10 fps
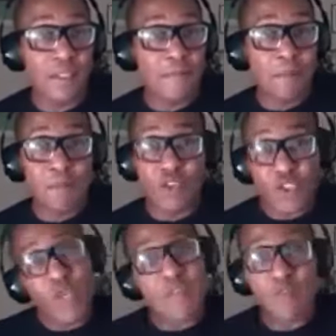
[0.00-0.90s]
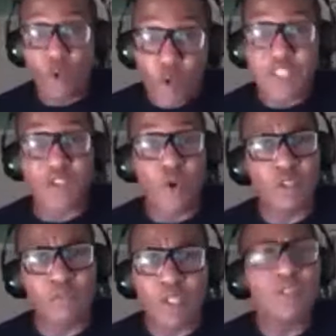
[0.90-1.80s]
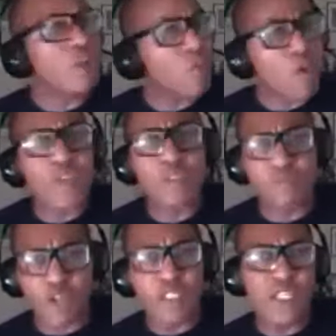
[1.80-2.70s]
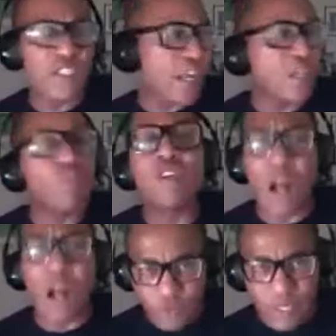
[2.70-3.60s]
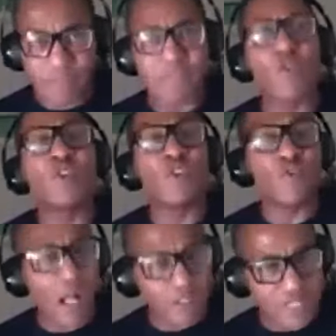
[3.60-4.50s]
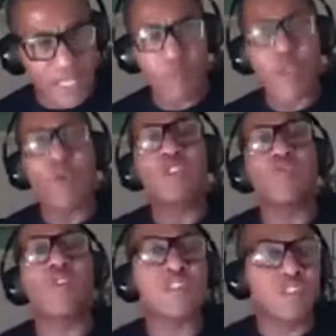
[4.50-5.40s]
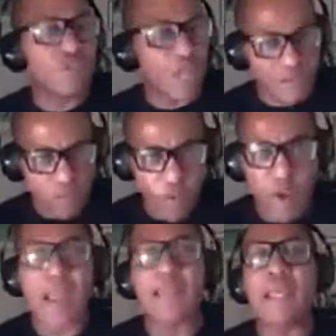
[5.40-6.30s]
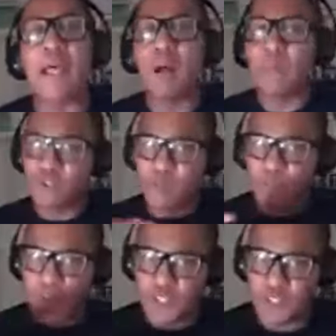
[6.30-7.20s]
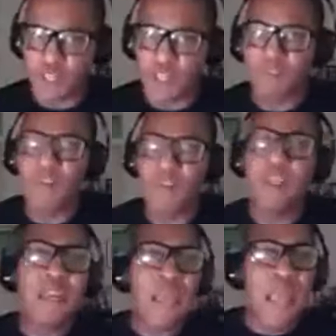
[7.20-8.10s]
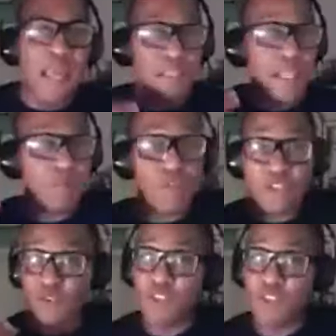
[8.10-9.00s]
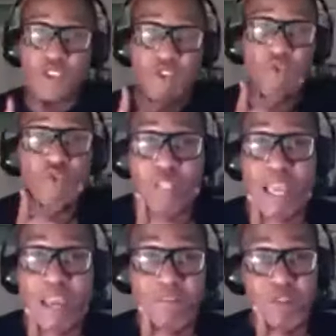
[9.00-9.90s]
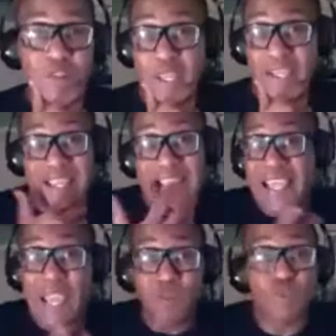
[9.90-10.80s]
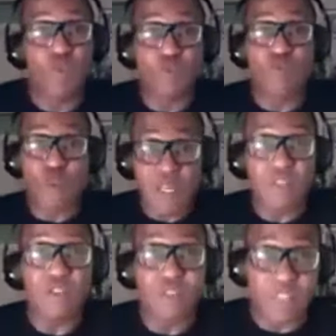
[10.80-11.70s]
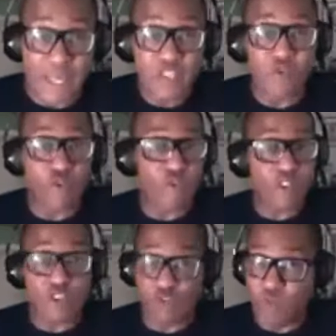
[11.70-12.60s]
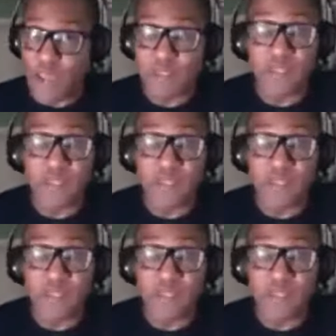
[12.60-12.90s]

Because we've always told them, no, don't worry, Johnny, Jane, I'll do that for you. I'll take away all the risk. You don't have to worry about that. I'll make sure everything is safe. And then as soon as these children have to encounter a real danger or real threat,